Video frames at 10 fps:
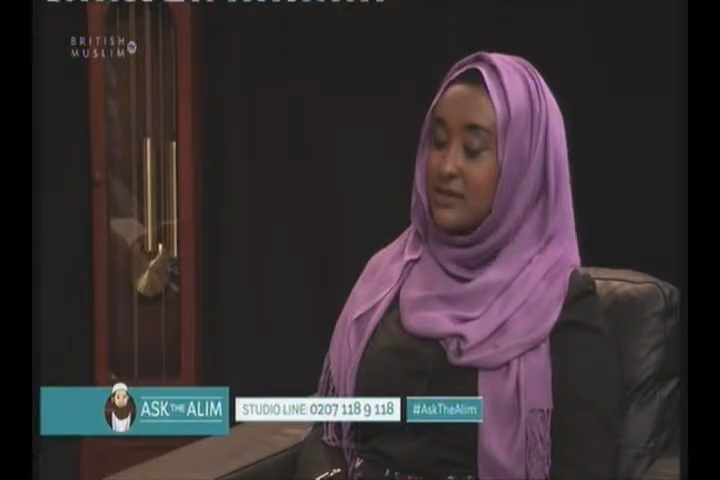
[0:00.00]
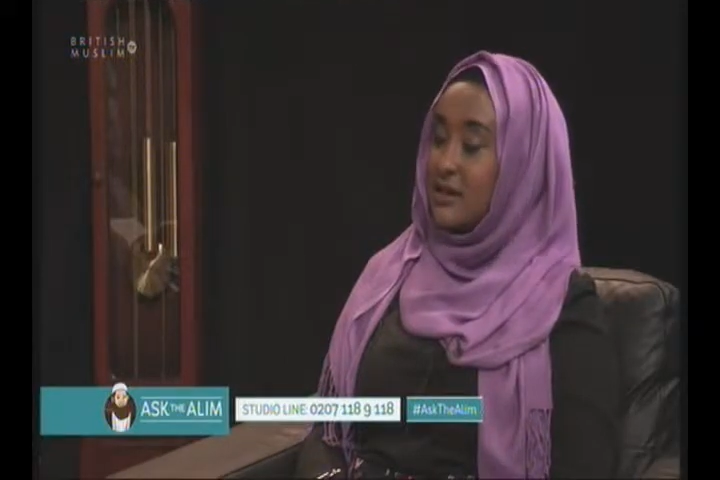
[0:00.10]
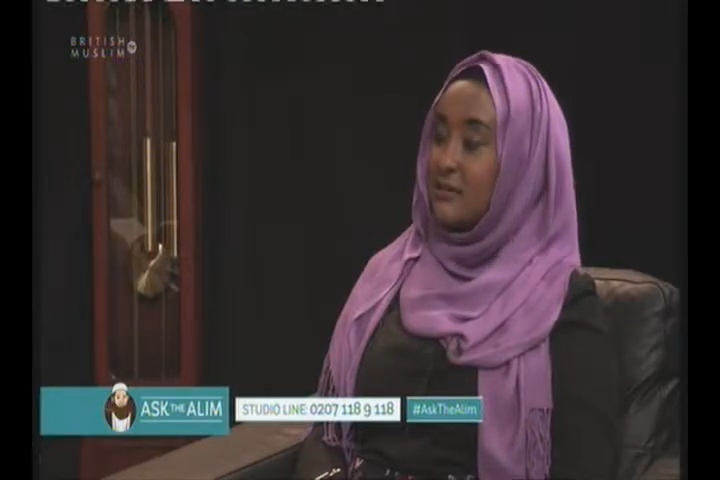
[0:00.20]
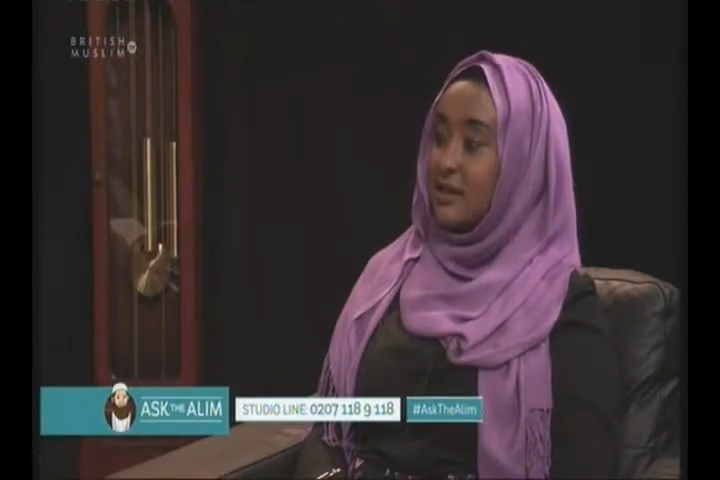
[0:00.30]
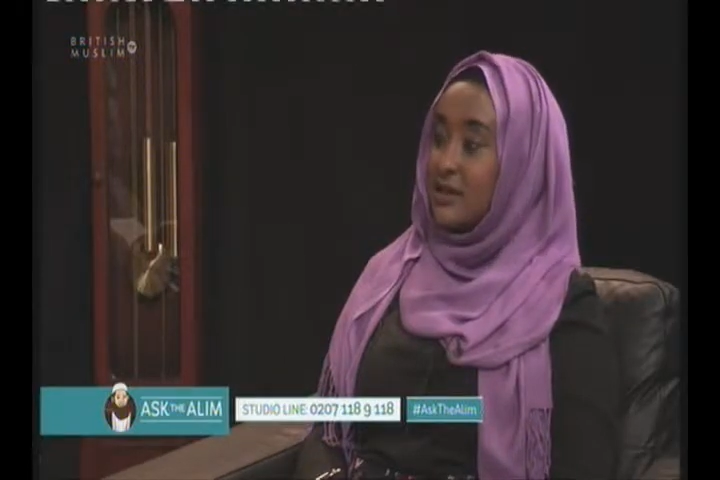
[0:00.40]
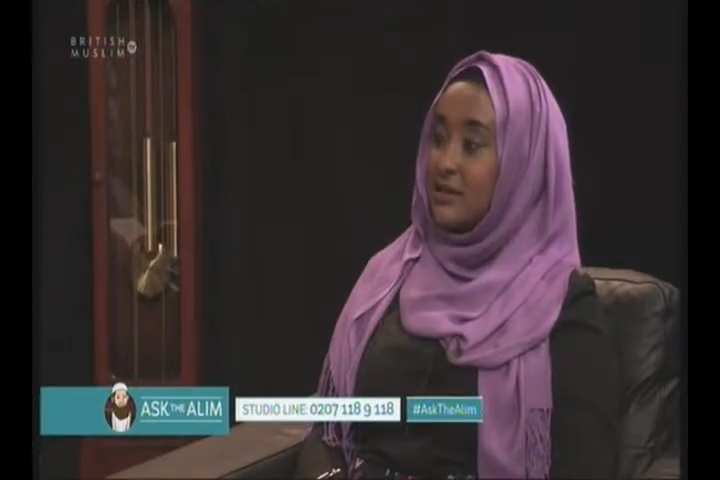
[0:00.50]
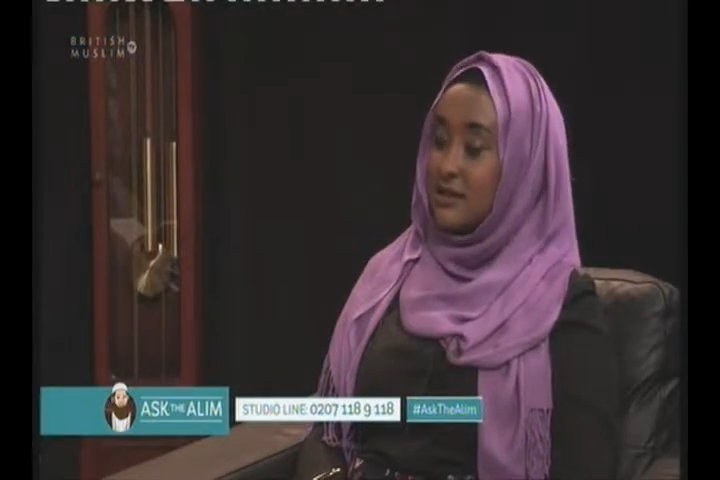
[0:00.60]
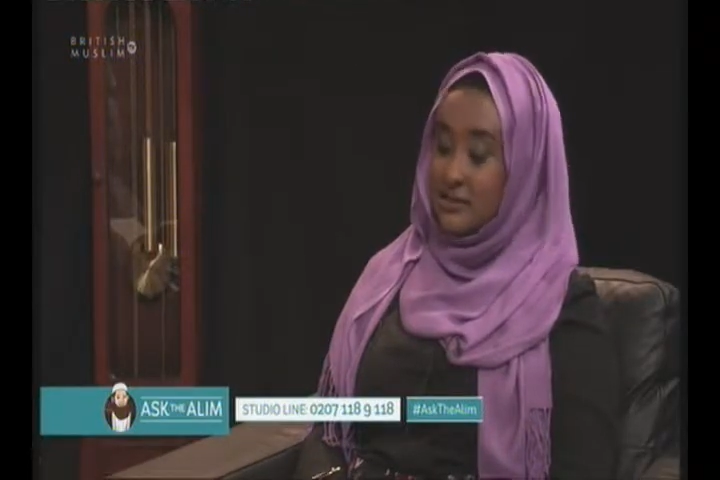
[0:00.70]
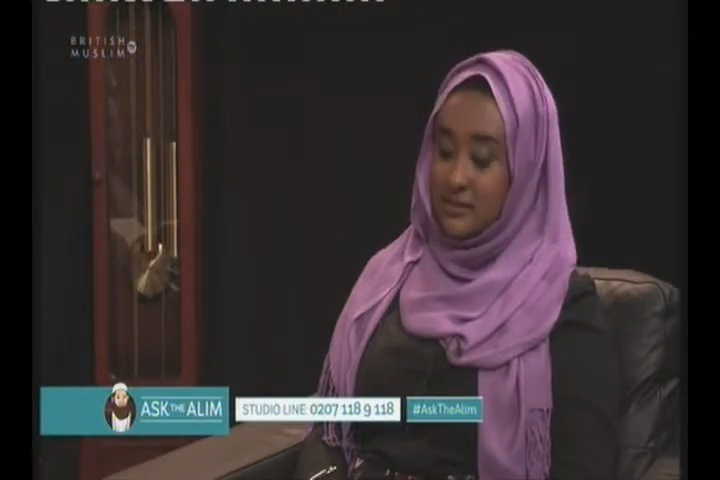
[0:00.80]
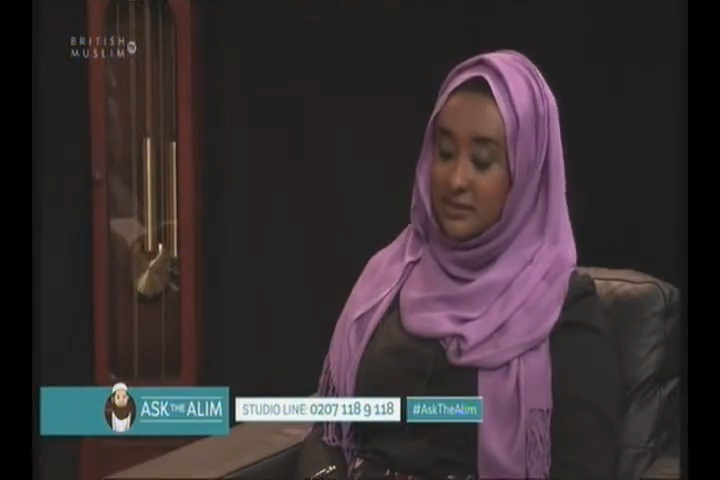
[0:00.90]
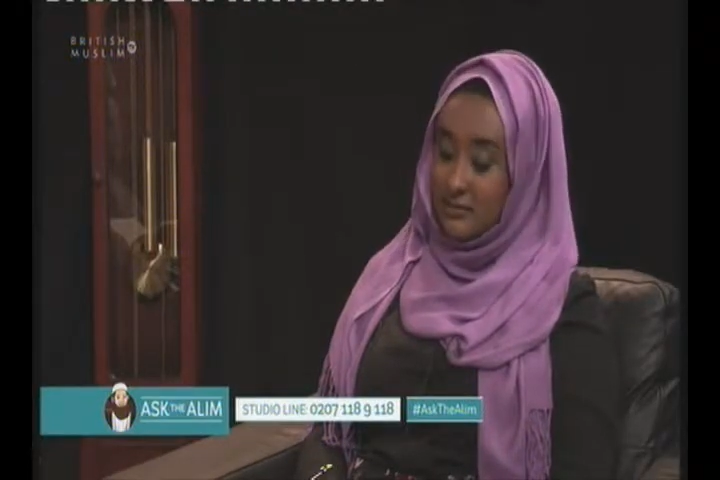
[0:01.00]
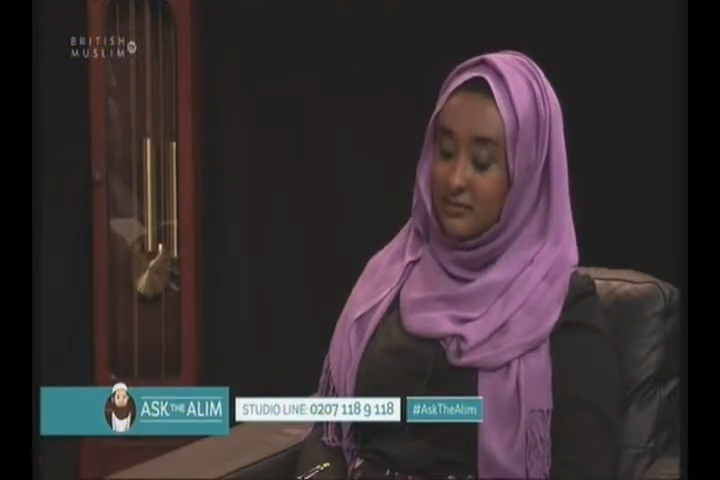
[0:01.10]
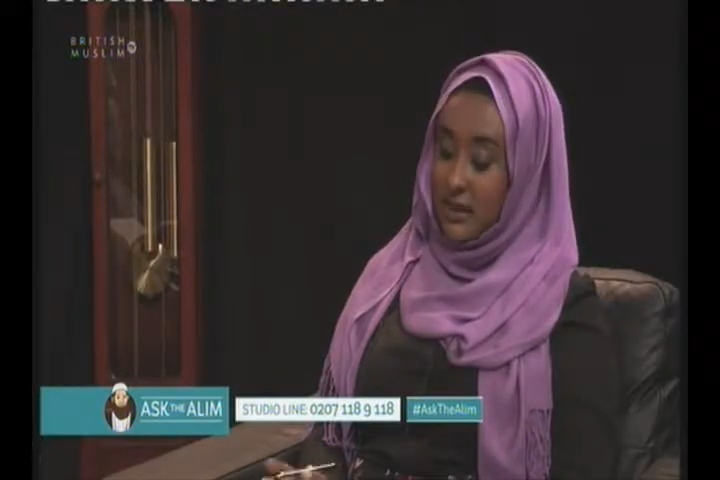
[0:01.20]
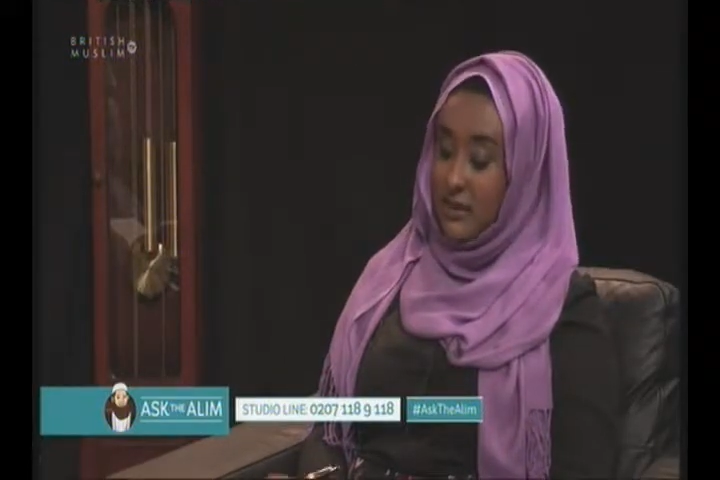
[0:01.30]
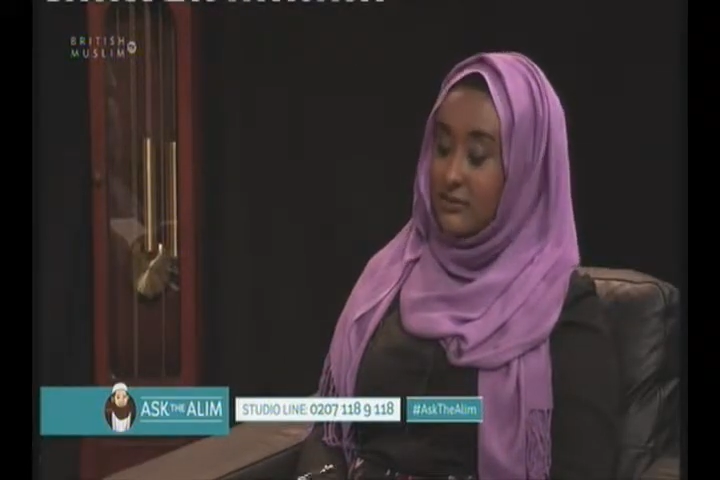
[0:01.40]
take place until
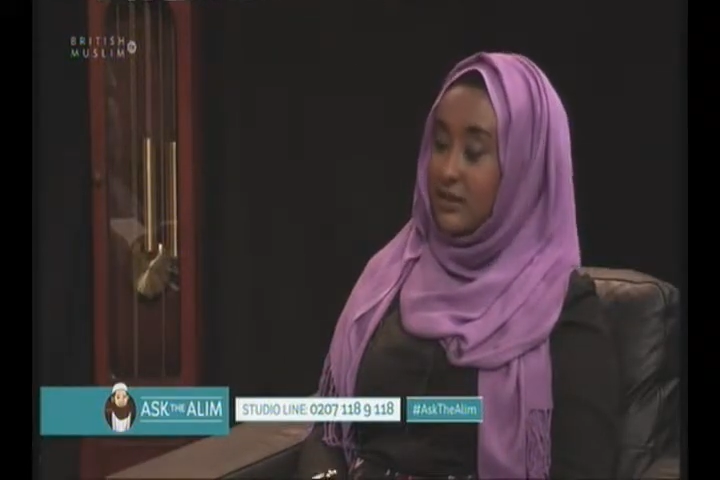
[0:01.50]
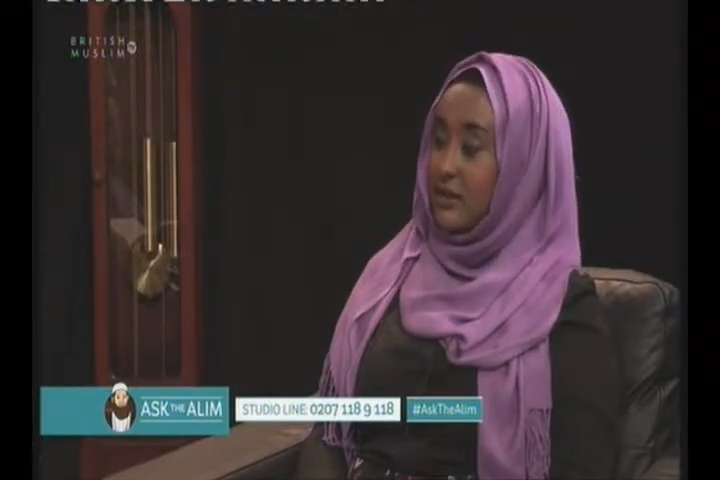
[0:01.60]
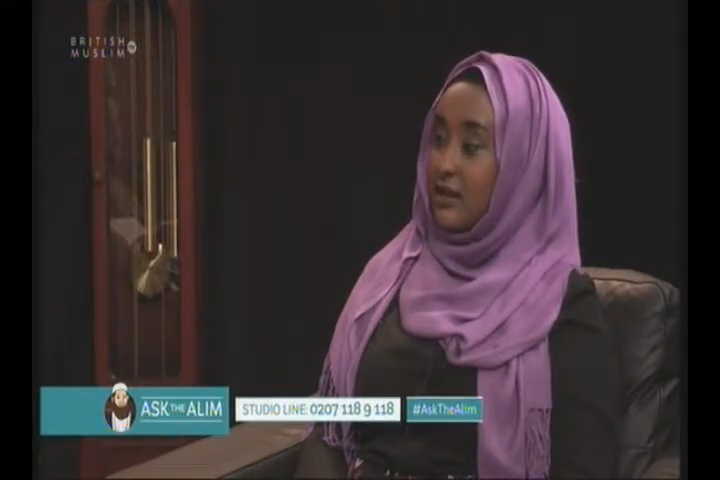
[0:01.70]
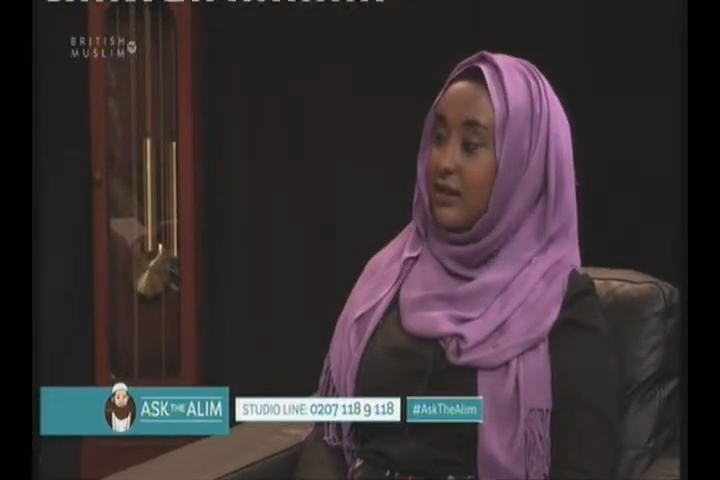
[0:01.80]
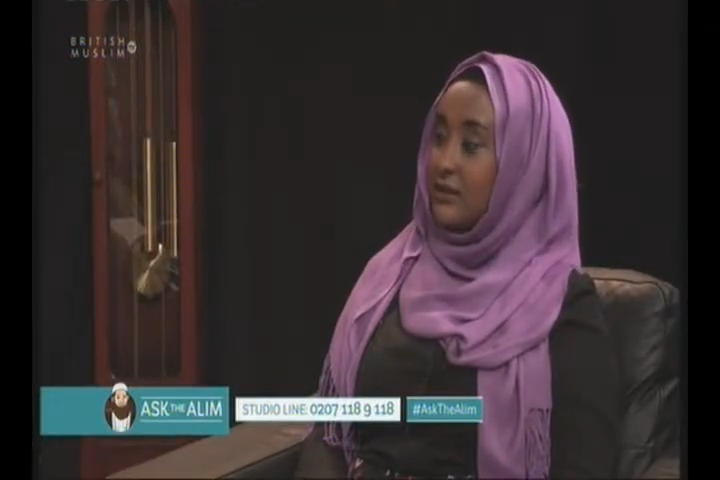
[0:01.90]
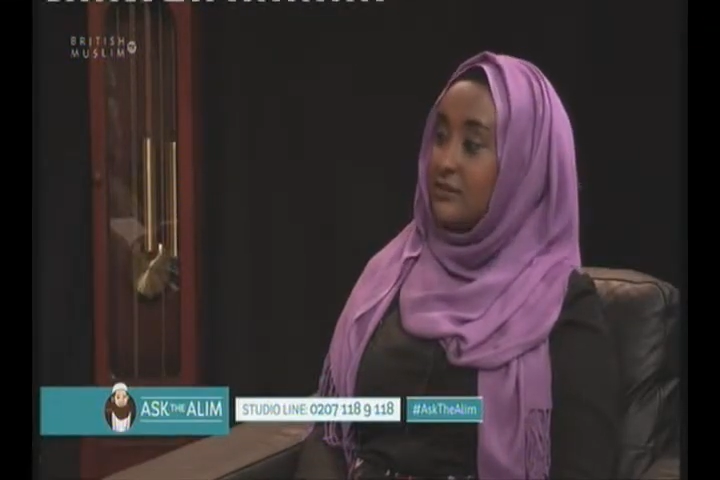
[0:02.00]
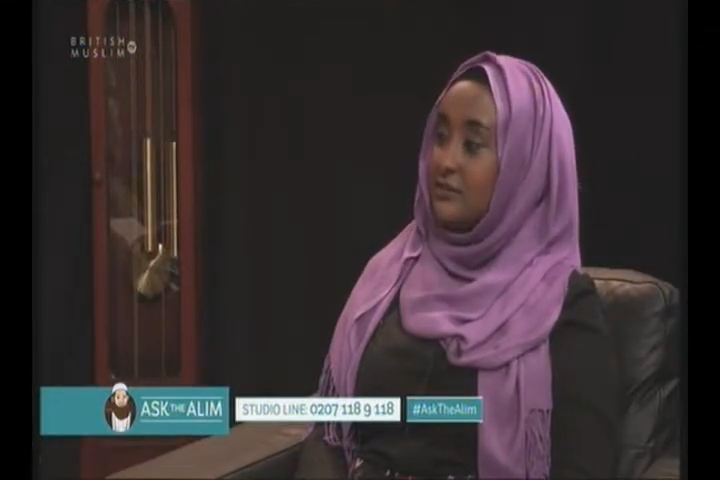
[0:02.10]
after idah?